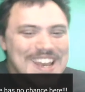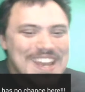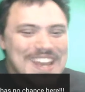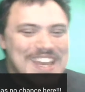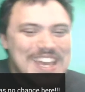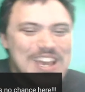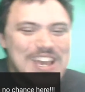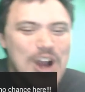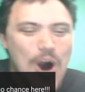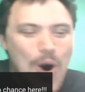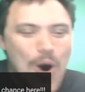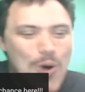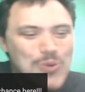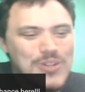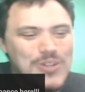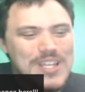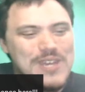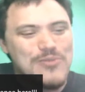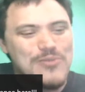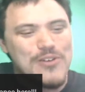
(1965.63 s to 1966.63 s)
He
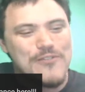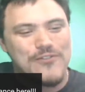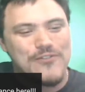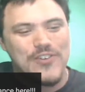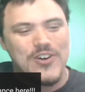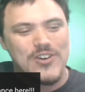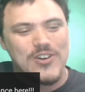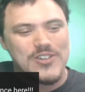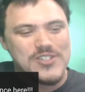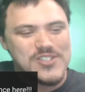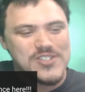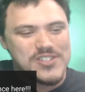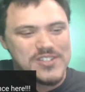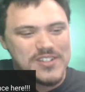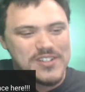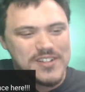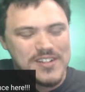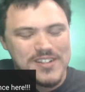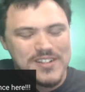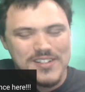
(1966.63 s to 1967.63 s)
only refers
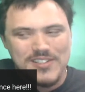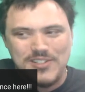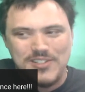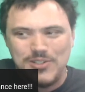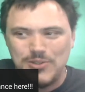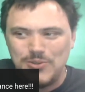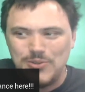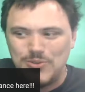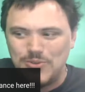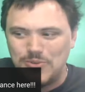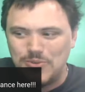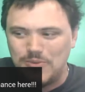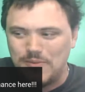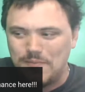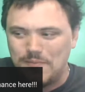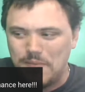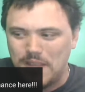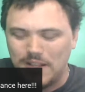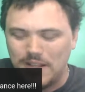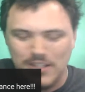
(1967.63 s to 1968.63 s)
to
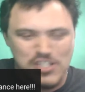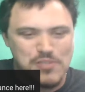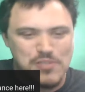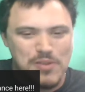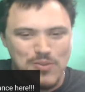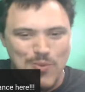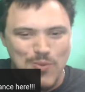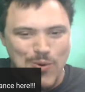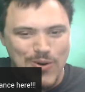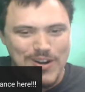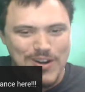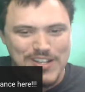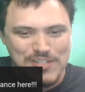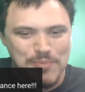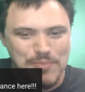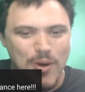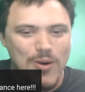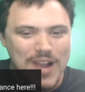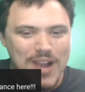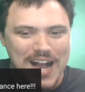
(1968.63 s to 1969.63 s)
Elizabeth Warren as
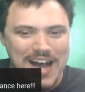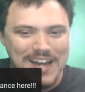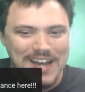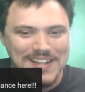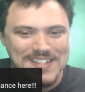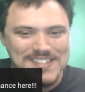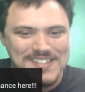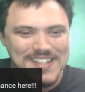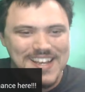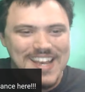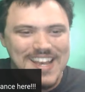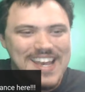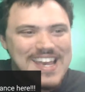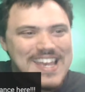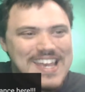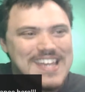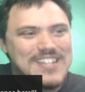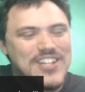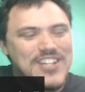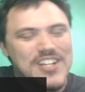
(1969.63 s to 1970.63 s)
Pocahontas.
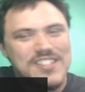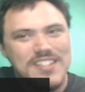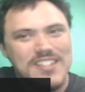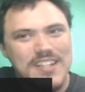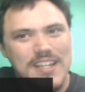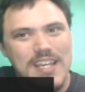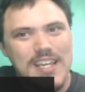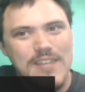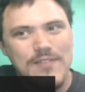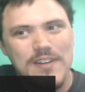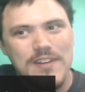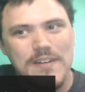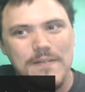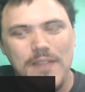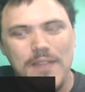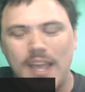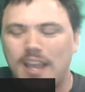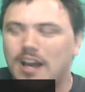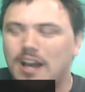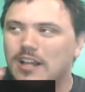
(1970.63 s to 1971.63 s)
He doesn't even,
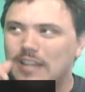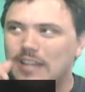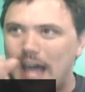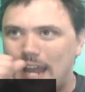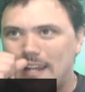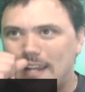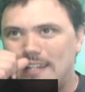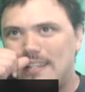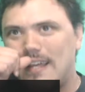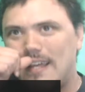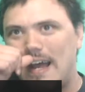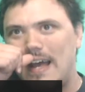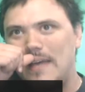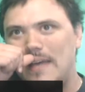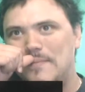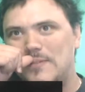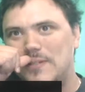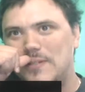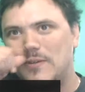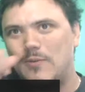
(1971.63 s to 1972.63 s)
like, a lot of
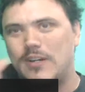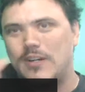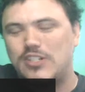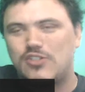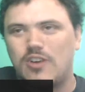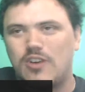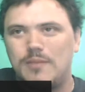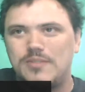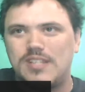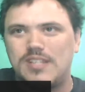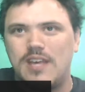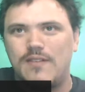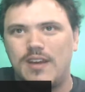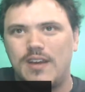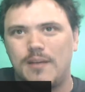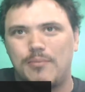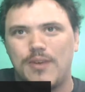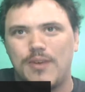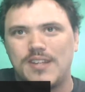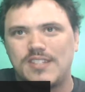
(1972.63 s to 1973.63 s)
times when Trump's giving
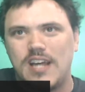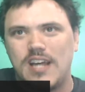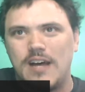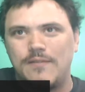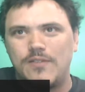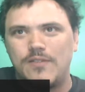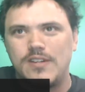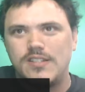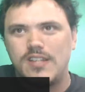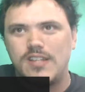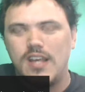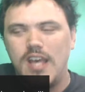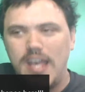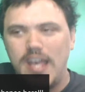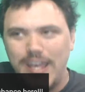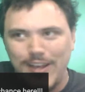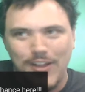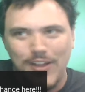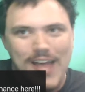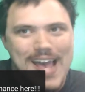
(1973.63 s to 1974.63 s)
a press conference,
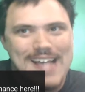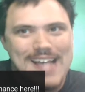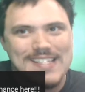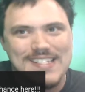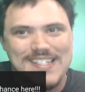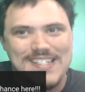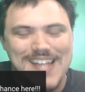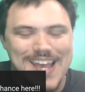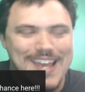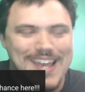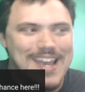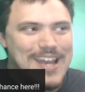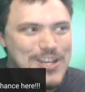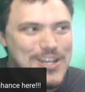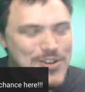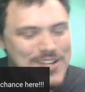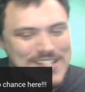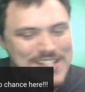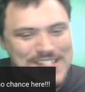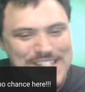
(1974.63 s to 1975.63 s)
he'll hesitate, and
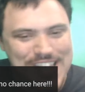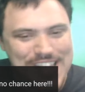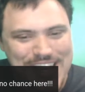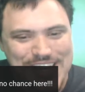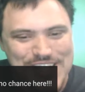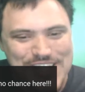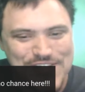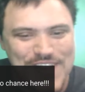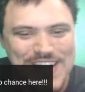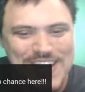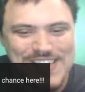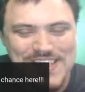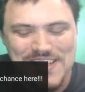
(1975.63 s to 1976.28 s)
you can see it in his face.